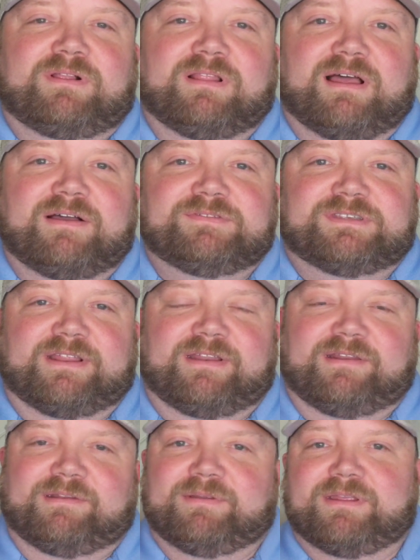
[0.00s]
gloves
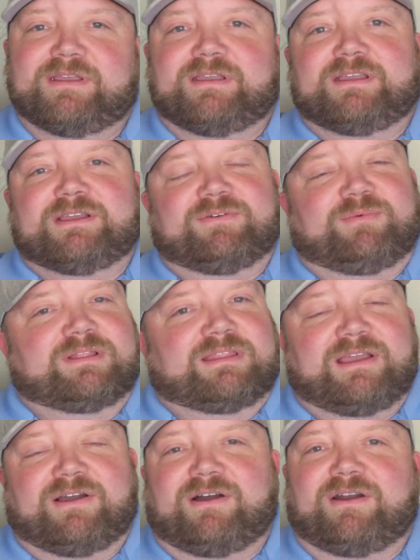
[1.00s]
and what
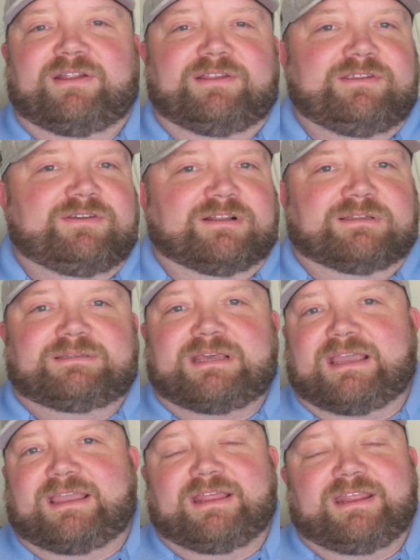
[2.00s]
they are, and you can
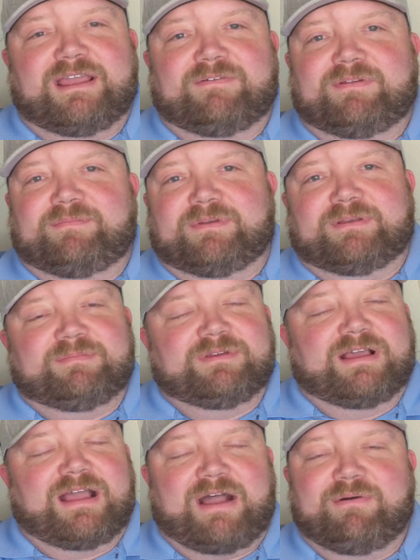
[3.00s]
take any of it
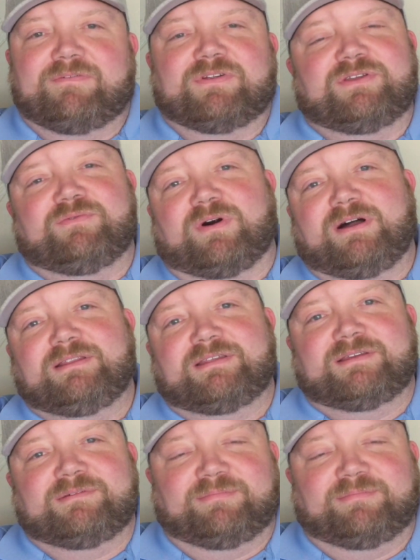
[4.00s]
however you want,